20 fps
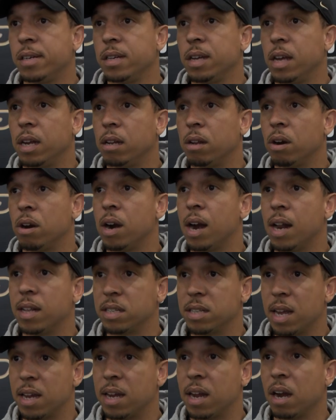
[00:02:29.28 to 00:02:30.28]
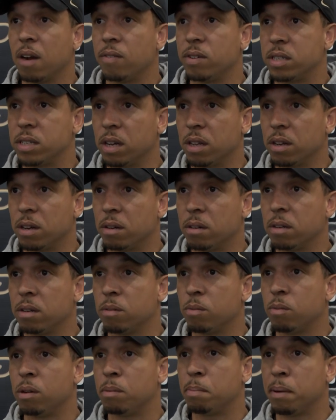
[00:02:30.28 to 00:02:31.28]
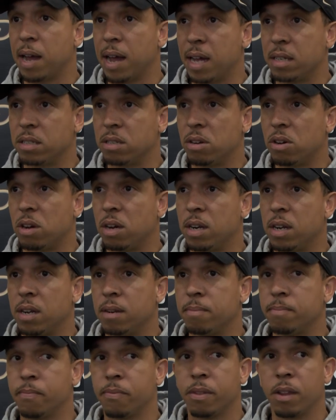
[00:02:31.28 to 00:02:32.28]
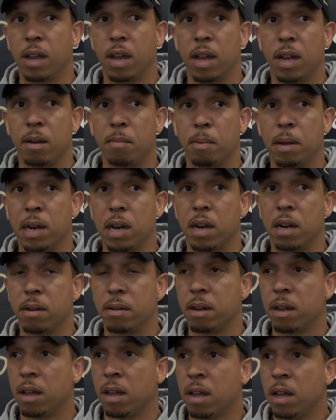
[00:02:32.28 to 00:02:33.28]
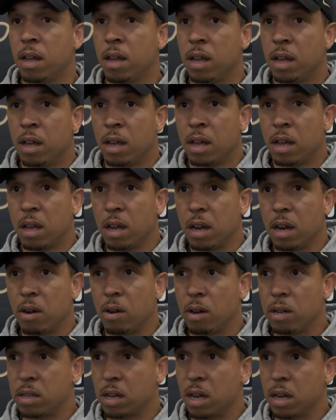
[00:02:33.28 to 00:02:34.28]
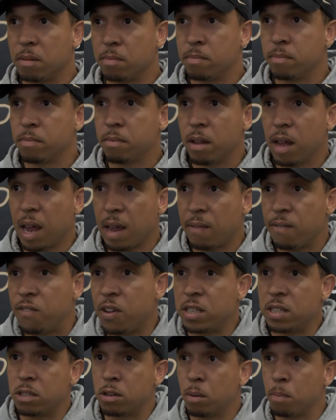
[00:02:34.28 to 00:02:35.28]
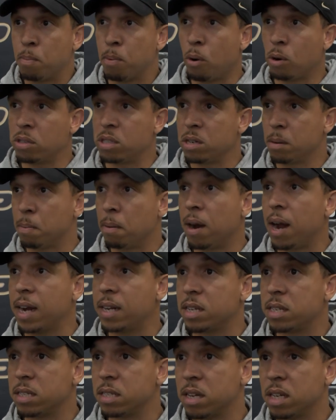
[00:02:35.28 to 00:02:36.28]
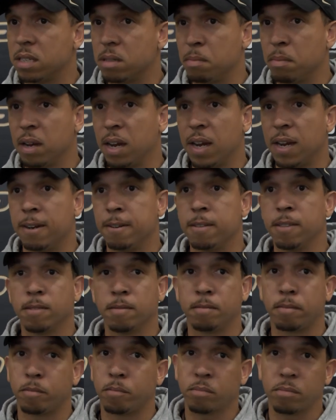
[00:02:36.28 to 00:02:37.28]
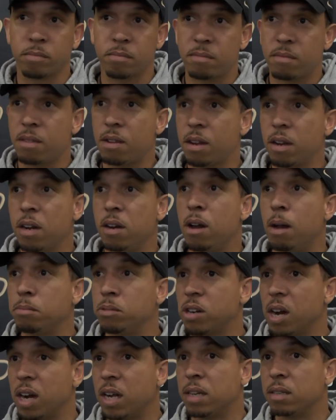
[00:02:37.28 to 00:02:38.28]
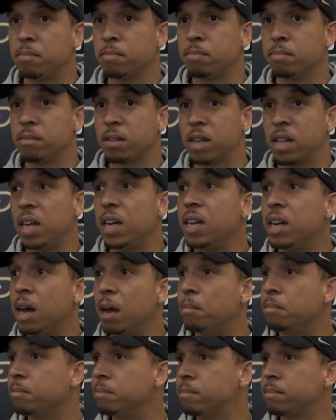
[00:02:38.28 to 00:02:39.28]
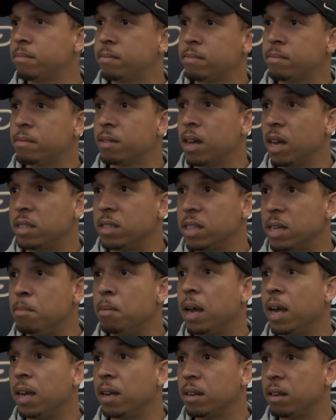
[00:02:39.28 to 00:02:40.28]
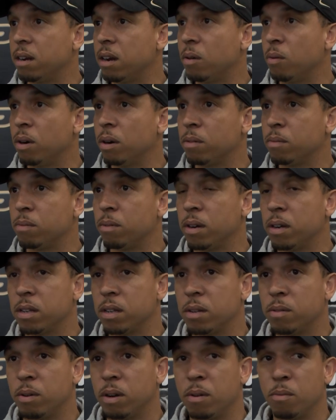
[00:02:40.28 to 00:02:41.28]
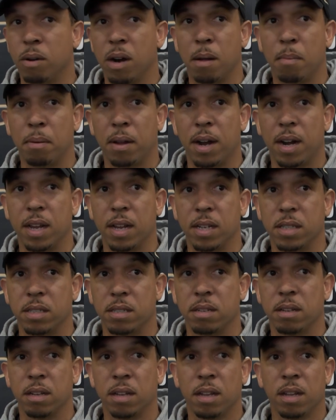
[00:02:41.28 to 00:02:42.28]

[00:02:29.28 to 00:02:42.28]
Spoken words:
and learn how to take care of each other with pads on and being in, you know, a physical portion of practice doesn't mean, you know, I'm trying to clean up a teammate. You know, we're not playing against